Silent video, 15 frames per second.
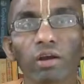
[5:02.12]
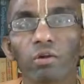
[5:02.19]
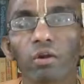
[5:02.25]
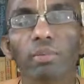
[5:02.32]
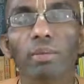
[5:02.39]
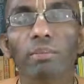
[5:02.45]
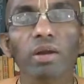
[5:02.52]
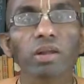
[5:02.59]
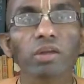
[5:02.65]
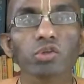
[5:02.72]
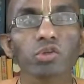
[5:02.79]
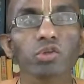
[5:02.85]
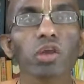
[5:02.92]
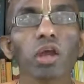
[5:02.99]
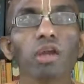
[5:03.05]
to remember
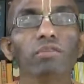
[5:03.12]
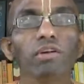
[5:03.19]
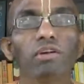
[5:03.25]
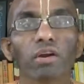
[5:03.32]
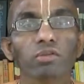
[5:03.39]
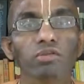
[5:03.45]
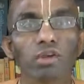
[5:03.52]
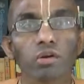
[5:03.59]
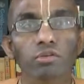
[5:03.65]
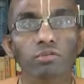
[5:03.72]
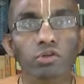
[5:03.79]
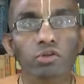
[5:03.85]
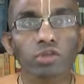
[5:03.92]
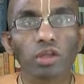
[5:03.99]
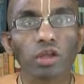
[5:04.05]
Krishna, if we try to serve
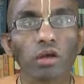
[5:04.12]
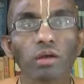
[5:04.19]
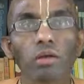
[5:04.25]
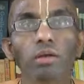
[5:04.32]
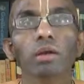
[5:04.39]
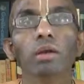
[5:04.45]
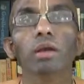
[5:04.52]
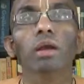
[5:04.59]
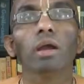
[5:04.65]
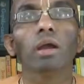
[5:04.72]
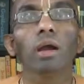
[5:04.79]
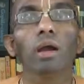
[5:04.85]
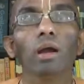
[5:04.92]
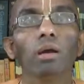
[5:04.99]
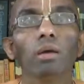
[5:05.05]
Krishna,
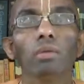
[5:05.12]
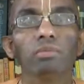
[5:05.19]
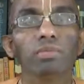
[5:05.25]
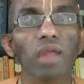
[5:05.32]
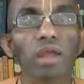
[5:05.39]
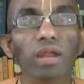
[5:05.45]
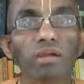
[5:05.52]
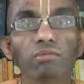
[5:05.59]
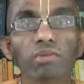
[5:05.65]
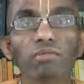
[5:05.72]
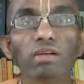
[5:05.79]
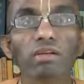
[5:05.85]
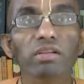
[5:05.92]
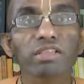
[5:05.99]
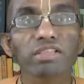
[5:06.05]
then
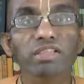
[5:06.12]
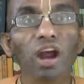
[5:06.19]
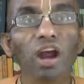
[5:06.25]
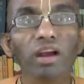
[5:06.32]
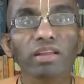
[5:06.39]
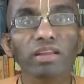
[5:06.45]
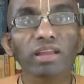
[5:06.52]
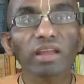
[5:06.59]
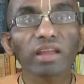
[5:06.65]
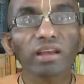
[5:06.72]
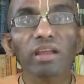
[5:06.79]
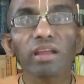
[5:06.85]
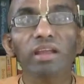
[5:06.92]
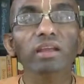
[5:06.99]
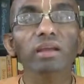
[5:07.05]
we will start
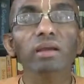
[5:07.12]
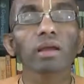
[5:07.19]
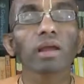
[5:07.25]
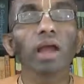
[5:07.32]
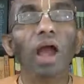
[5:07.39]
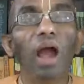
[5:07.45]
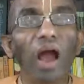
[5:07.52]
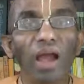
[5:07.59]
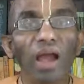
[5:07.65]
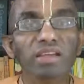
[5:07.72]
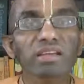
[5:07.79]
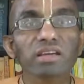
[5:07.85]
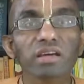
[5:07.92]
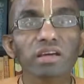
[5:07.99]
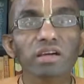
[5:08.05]
gaining
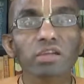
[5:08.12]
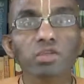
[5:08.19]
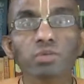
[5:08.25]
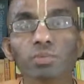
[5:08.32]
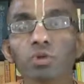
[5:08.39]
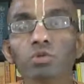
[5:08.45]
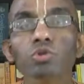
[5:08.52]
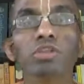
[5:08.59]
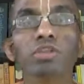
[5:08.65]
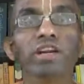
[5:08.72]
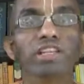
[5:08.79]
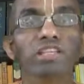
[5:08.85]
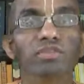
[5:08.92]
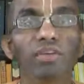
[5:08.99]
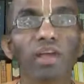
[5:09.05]
higher spiritual
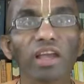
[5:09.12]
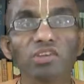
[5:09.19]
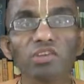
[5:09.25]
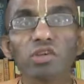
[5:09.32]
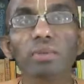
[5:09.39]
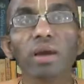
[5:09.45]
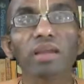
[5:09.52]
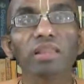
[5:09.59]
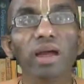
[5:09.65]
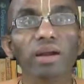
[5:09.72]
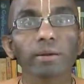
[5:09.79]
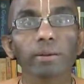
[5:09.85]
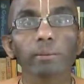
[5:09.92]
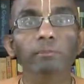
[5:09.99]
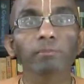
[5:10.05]
satisfaction by
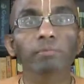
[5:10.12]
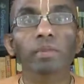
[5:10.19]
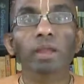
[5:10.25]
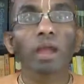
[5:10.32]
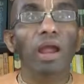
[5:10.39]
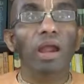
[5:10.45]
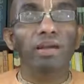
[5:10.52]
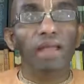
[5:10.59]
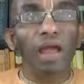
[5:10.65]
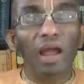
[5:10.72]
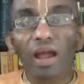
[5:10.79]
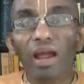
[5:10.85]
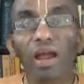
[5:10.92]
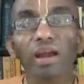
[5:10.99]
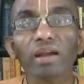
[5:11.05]
that. And
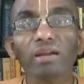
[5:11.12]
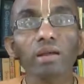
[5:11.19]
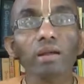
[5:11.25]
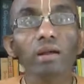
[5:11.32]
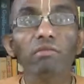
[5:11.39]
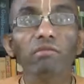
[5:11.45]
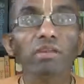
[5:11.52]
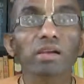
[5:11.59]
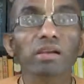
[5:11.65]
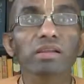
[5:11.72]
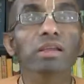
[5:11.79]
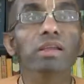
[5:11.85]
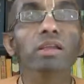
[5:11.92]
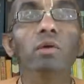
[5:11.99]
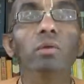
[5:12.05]
that will
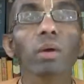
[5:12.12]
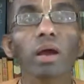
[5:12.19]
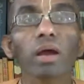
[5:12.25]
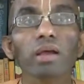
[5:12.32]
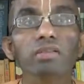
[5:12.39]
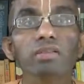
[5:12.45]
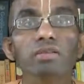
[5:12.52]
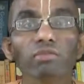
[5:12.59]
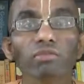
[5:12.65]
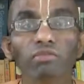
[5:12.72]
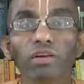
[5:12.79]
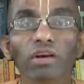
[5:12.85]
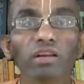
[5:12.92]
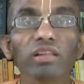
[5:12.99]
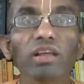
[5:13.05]
give us
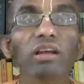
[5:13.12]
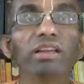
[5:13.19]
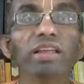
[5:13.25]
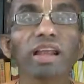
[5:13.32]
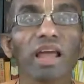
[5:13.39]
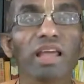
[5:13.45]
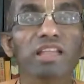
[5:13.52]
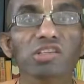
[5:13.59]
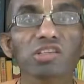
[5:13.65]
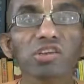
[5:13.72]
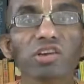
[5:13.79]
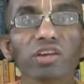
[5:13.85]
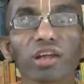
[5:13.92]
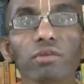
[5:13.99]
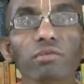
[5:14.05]
further realization
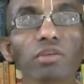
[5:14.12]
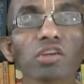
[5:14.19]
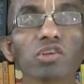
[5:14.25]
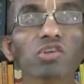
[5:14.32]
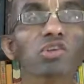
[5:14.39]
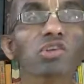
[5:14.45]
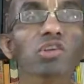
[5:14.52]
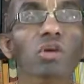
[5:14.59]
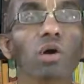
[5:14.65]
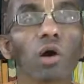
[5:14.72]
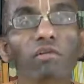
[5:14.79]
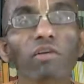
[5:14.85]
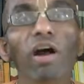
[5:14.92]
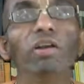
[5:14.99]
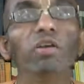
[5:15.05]
and conviction
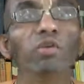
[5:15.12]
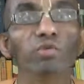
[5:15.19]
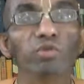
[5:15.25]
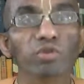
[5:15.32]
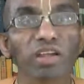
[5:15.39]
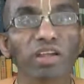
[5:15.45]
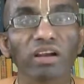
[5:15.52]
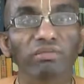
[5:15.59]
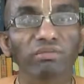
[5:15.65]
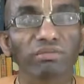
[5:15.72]
of our true self.